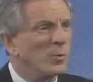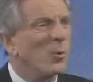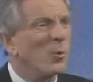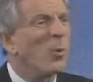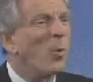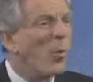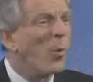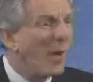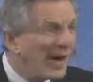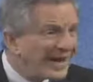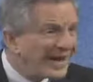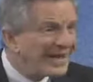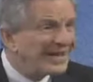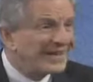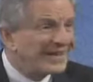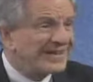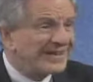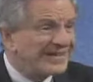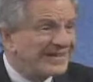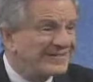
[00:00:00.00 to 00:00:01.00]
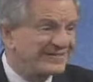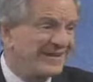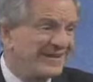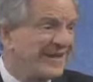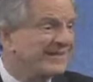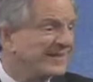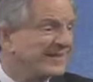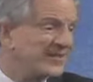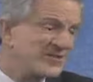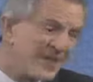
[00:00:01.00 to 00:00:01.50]
what it is
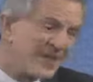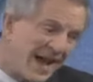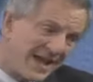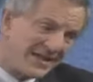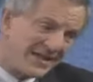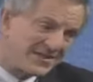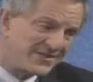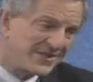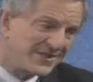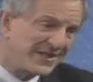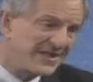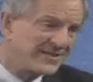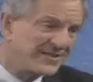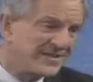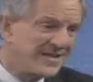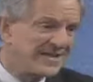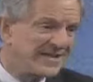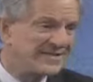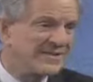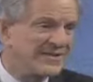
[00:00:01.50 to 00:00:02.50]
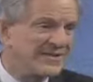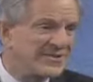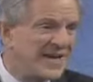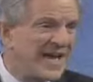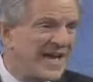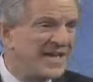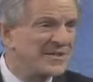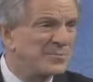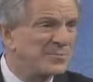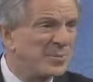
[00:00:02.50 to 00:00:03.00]
that the China Study says and the
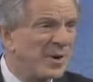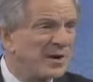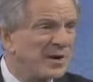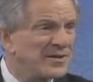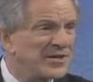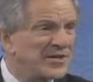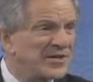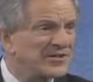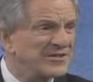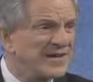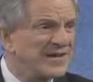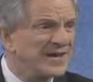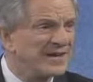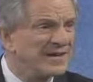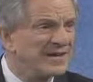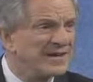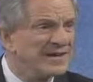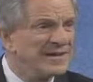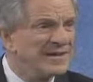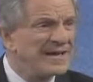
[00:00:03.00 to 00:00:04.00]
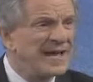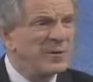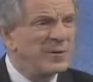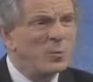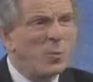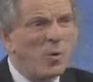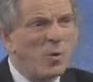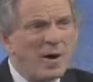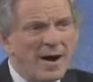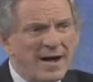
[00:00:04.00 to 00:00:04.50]
China Project said
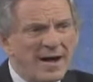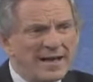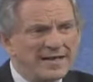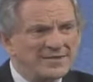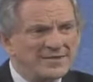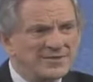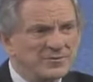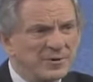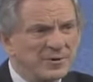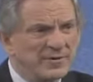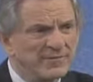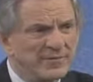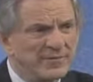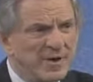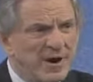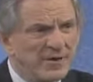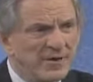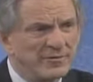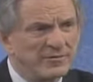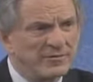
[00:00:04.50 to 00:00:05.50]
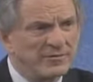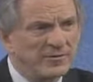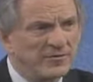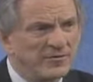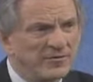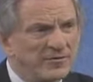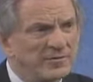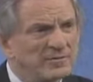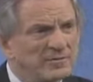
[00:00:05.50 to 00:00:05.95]
and why it's sort of controversial.